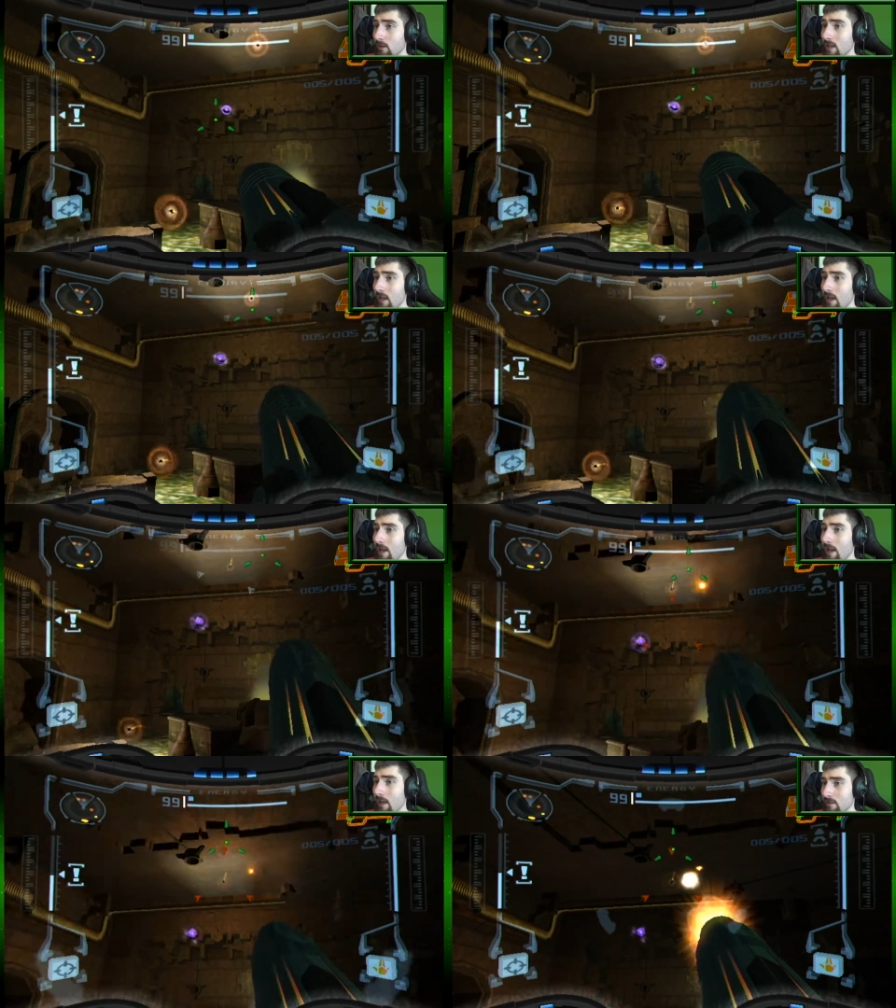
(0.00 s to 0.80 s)

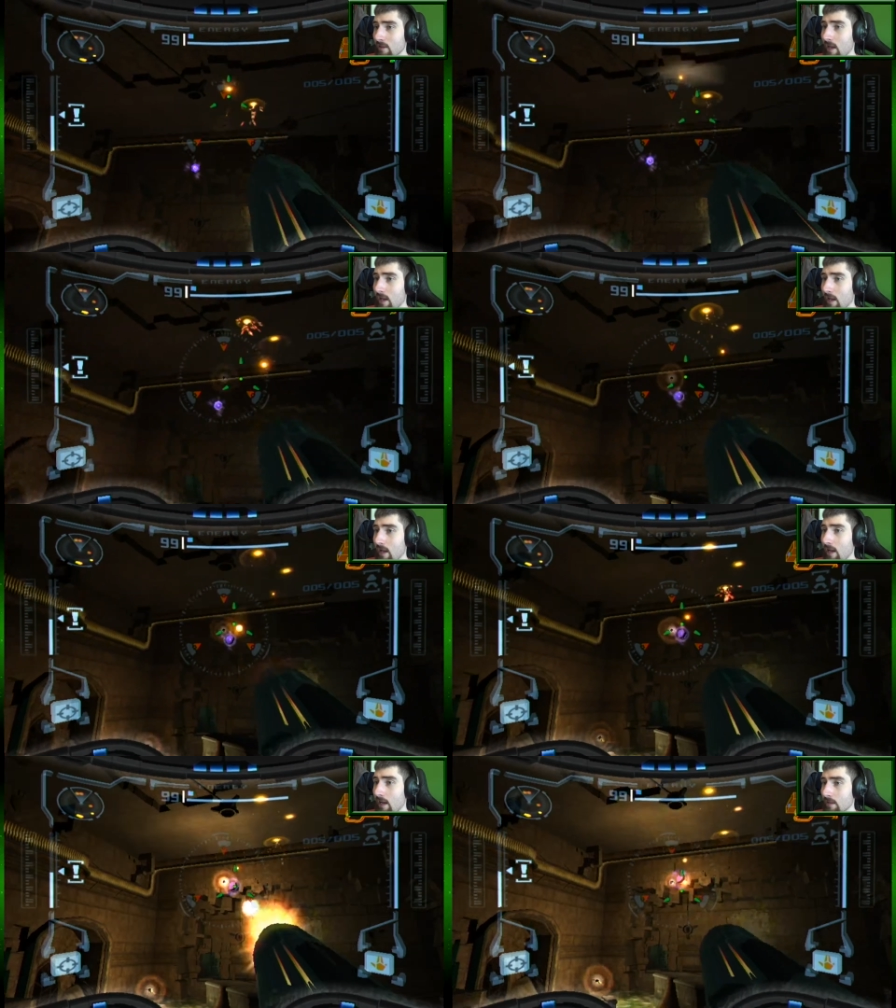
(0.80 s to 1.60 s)
Yes,
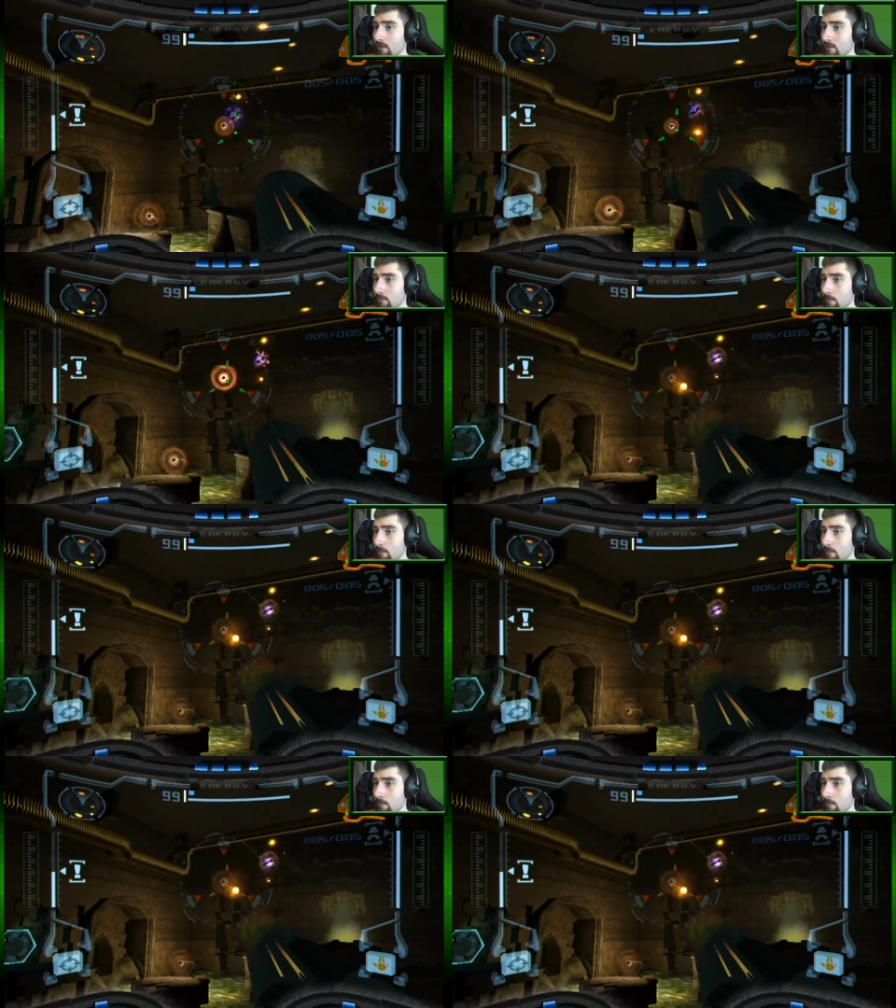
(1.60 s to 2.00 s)
yes.